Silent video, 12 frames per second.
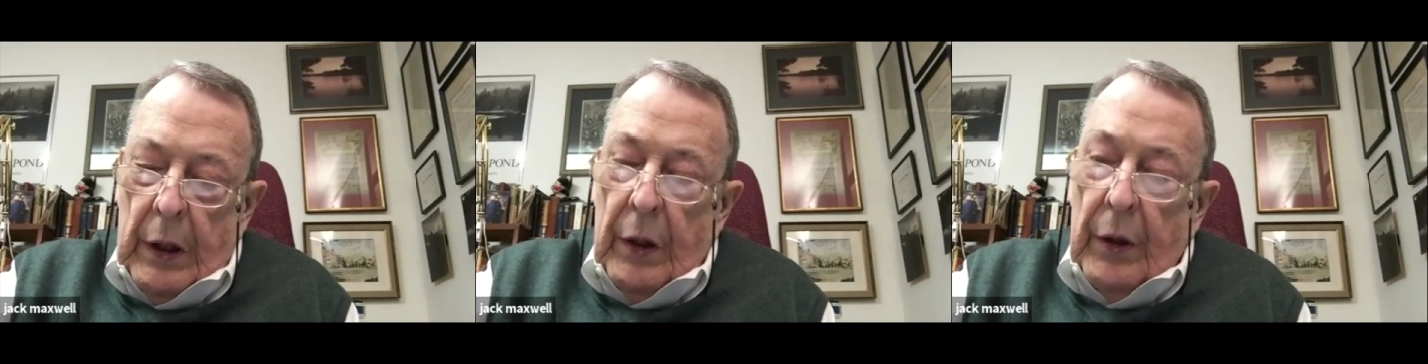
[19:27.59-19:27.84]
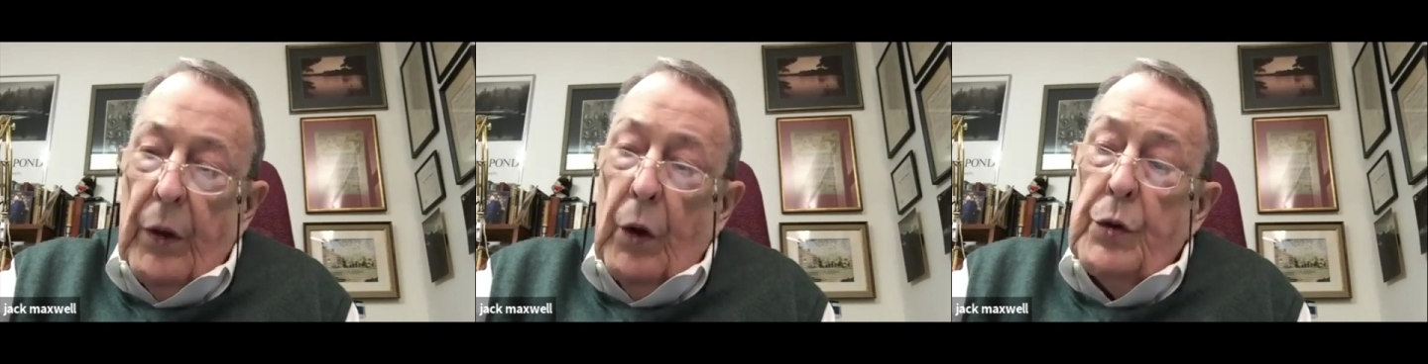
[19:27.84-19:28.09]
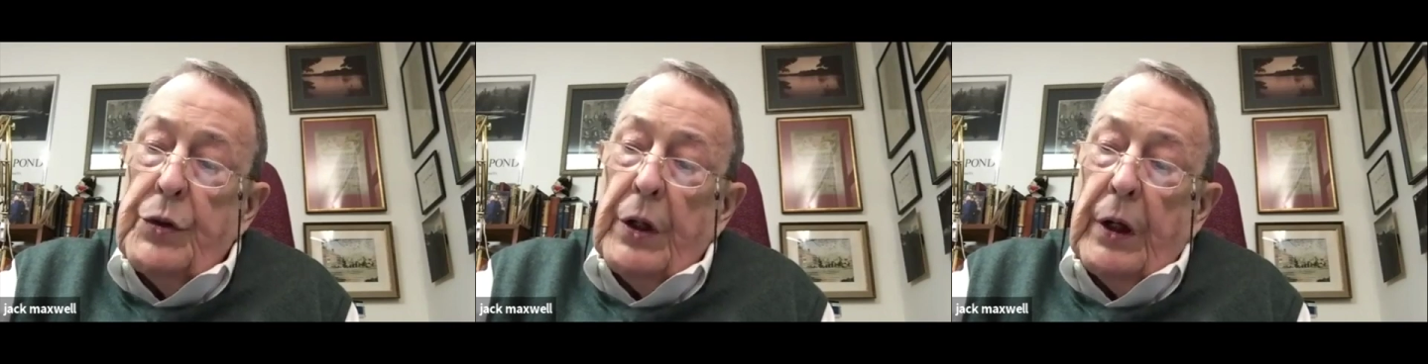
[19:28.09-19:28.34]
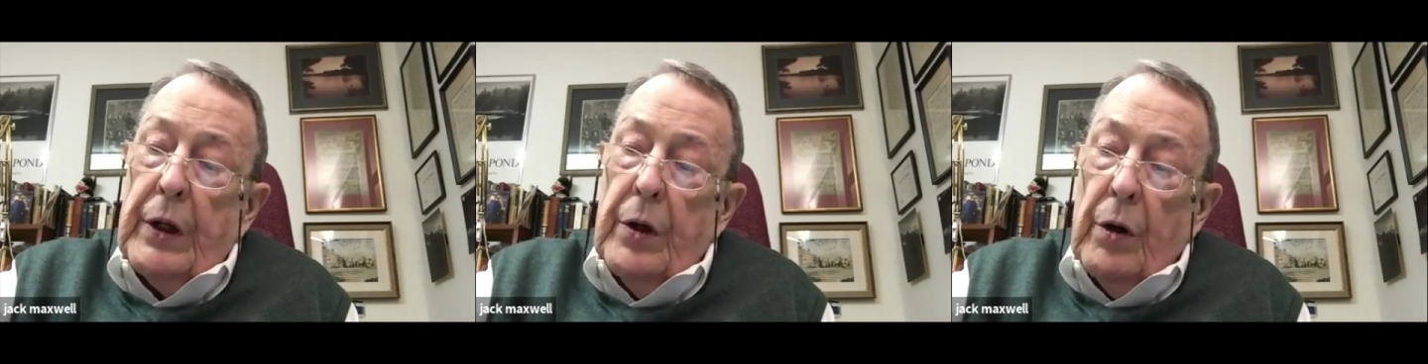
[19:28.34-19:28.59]
those
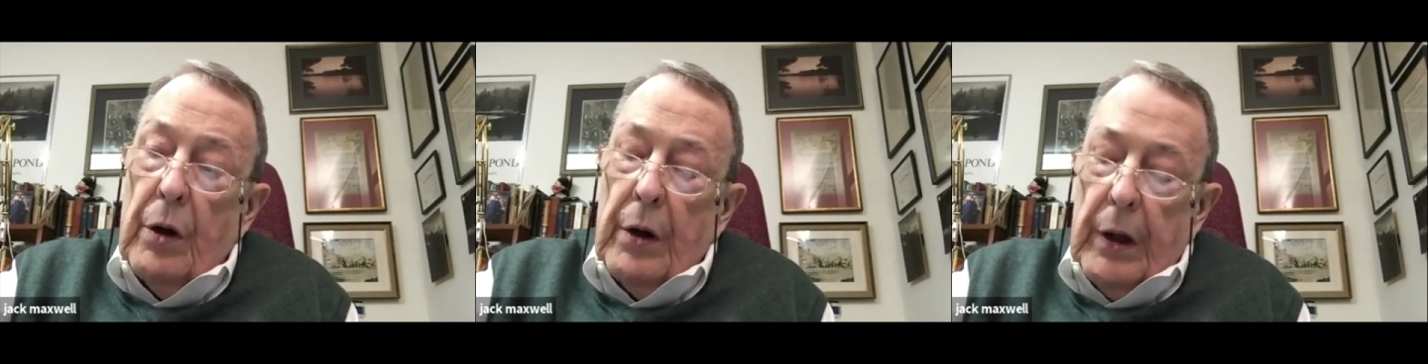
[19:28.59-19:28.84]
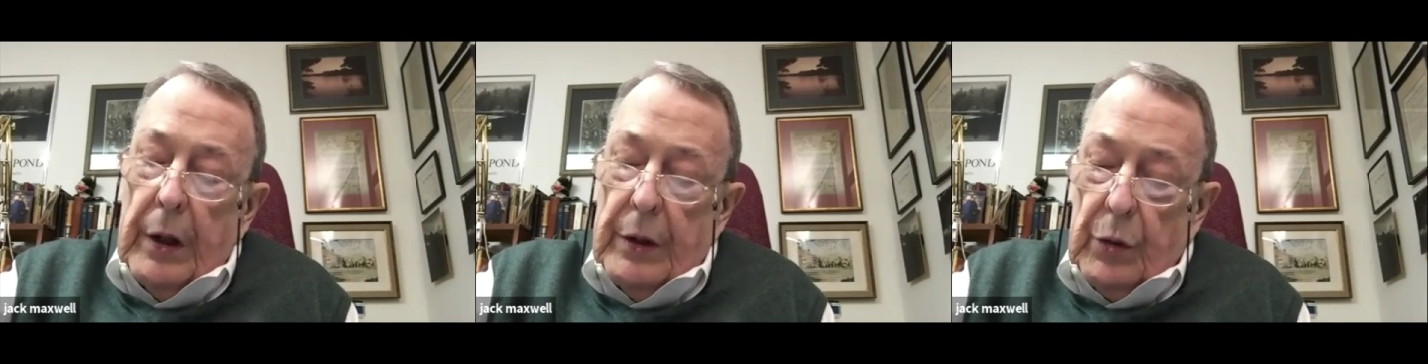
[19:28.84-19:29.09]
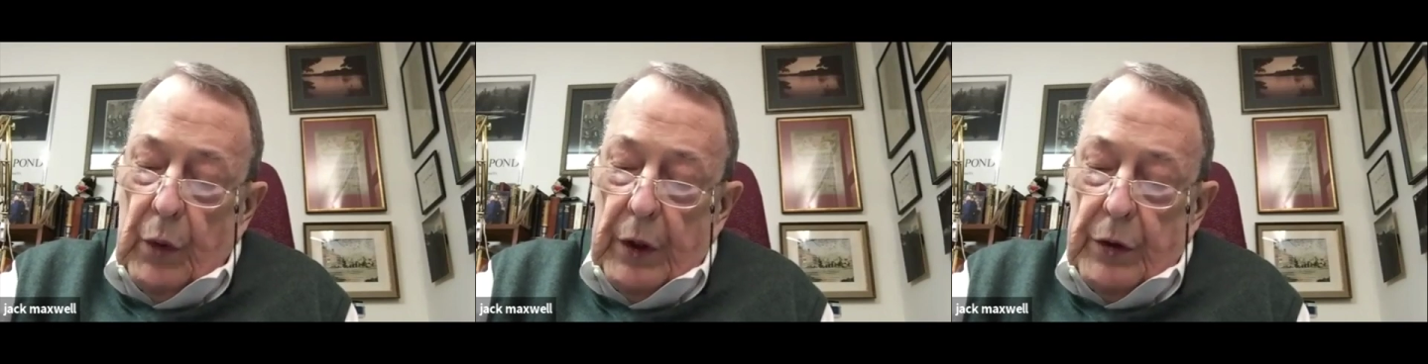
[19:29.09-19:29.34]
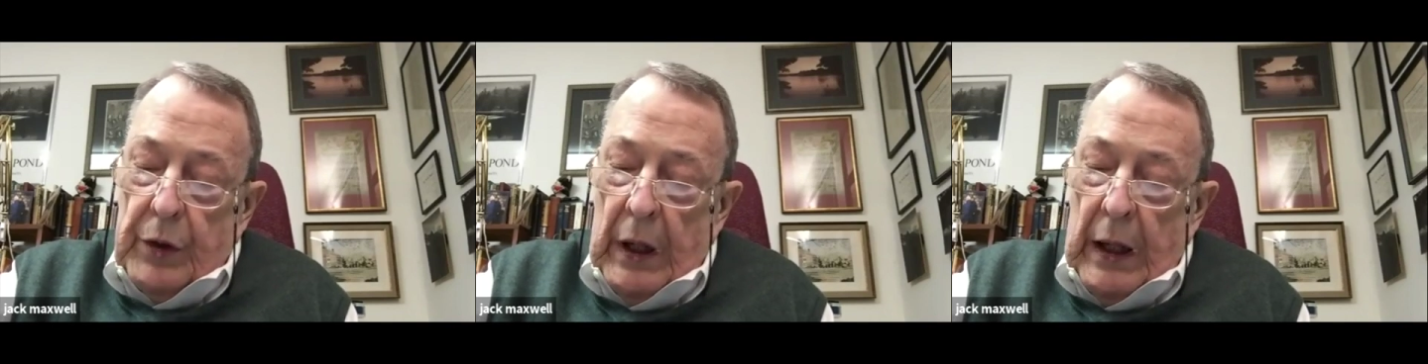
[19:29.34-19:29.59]
securities
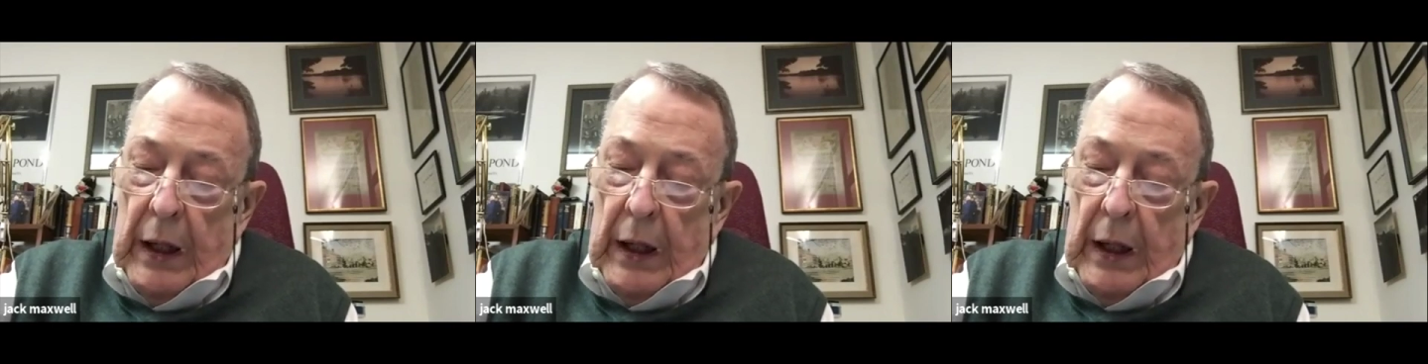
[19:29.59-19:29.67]
which